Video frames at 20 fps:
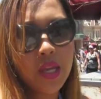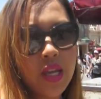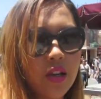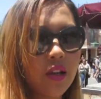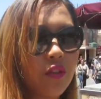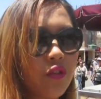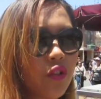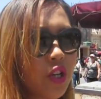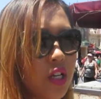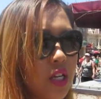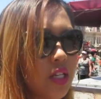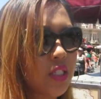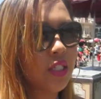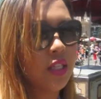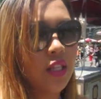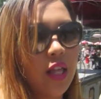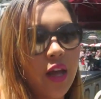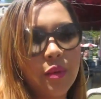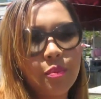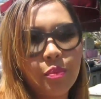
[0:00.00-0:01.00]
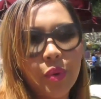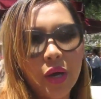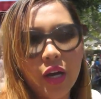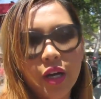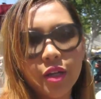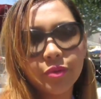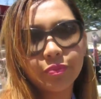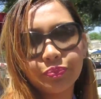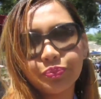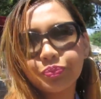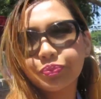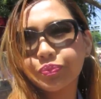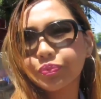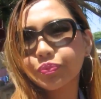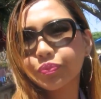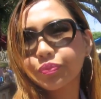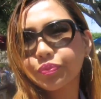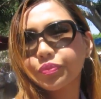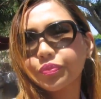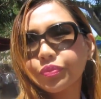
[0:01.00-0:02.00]
me for Disneyland, but
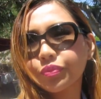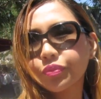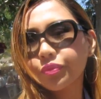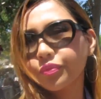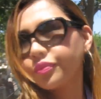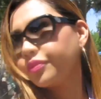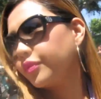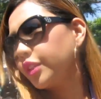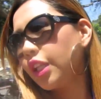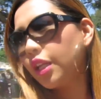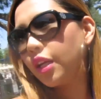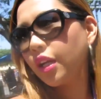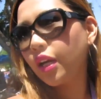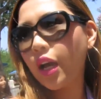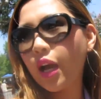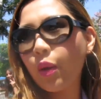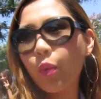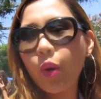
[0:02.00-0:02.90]
I